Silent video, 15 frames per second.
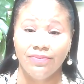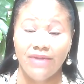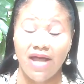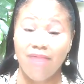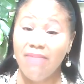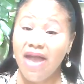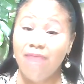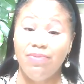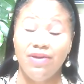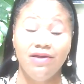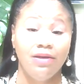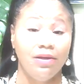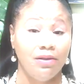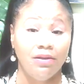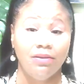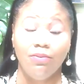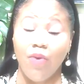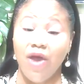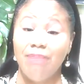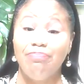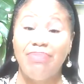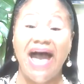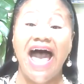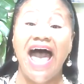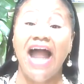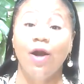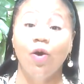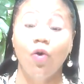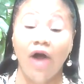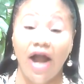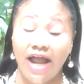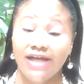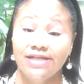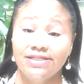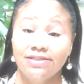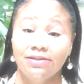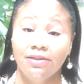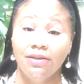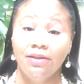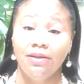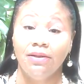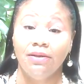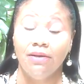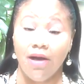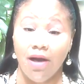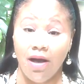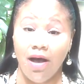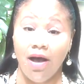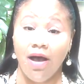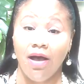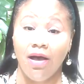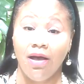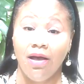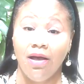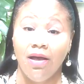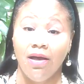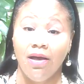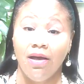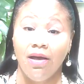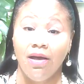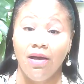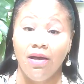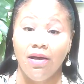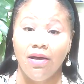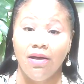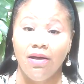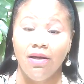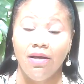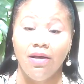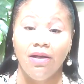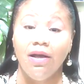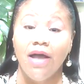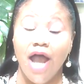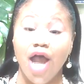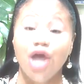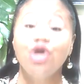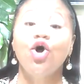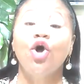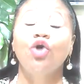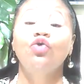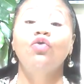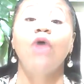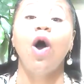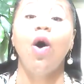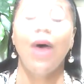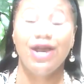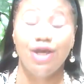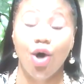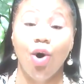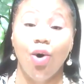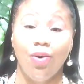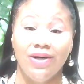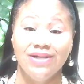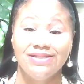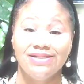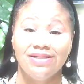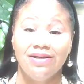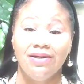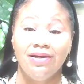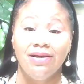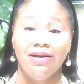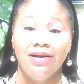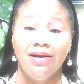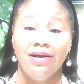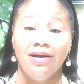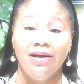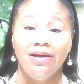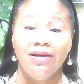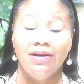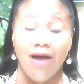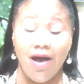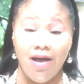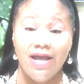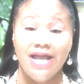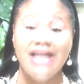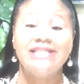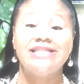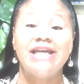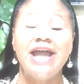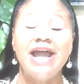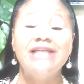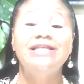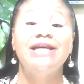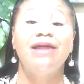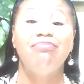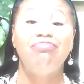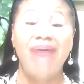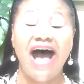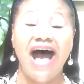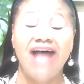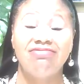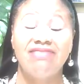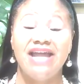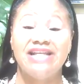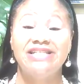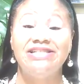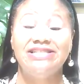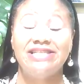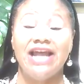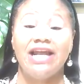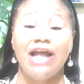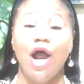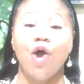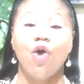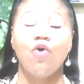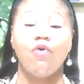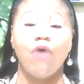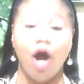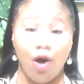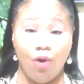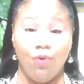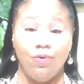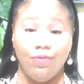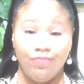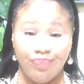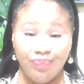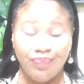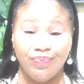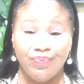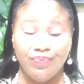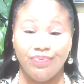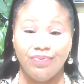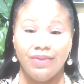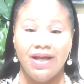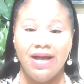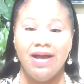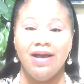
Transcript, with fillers: It may be with buying grass. Uh huh. And you're growing yours. Uh, it's easier to buy than to sit and grow. Mm hmm.